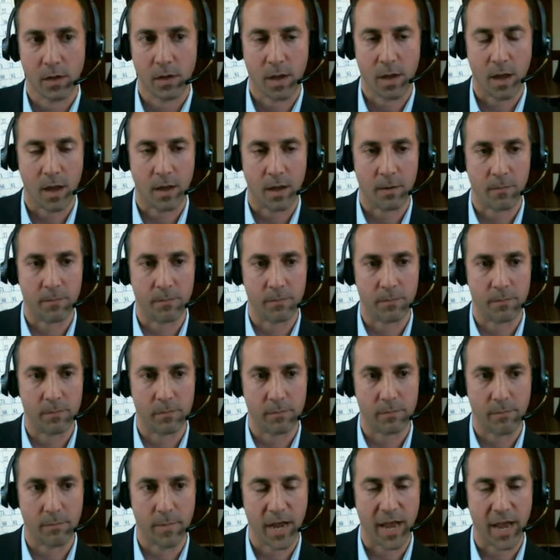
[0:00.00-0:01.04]
um,
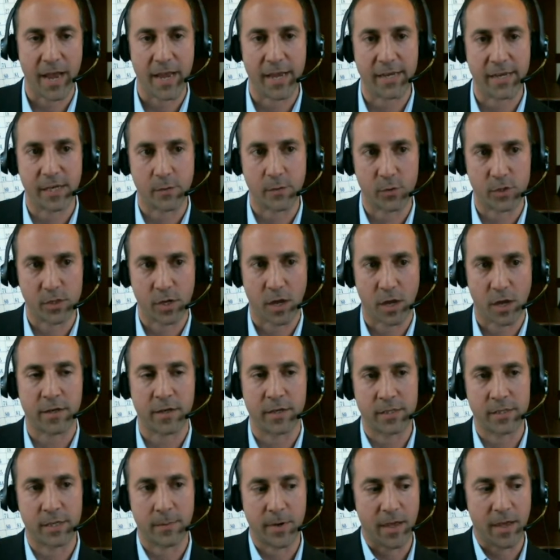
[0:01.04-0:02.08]
my ISA was talking
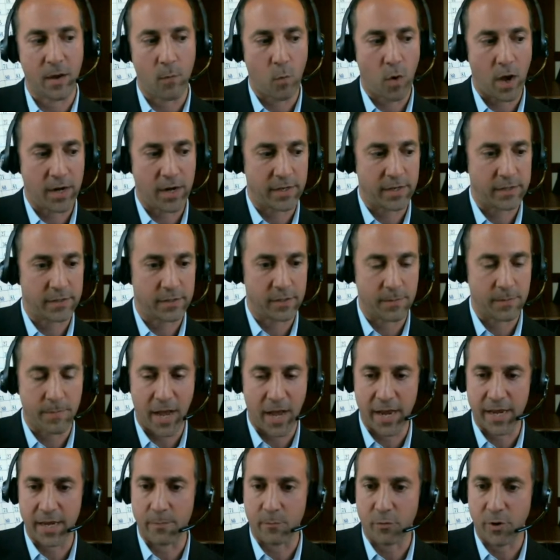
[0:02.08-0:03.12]
to somebody that wanted to
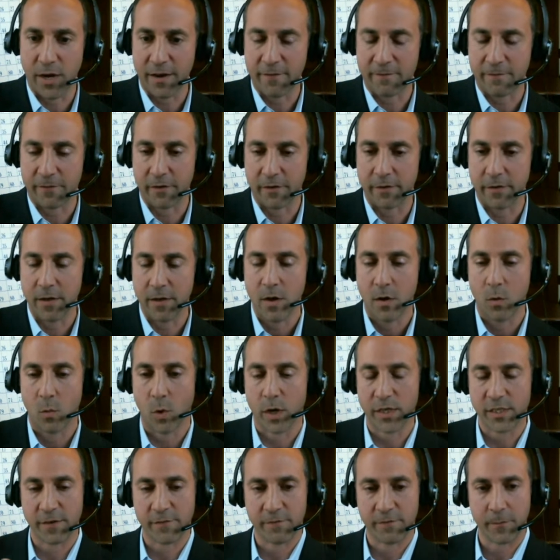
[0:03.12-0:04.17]
buy in Branford,
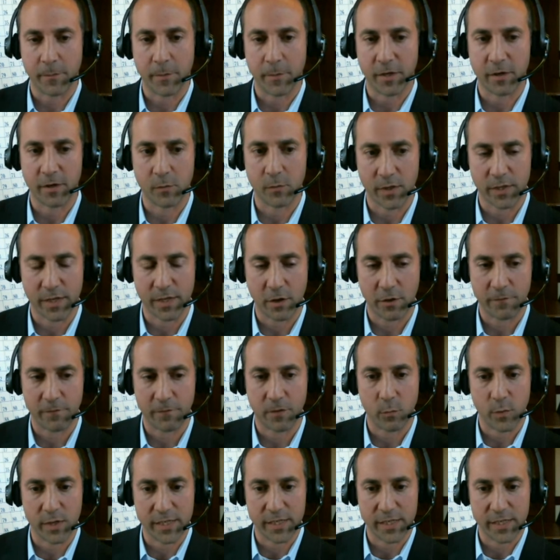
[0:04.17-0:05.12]
wasn't familiar with Guilford.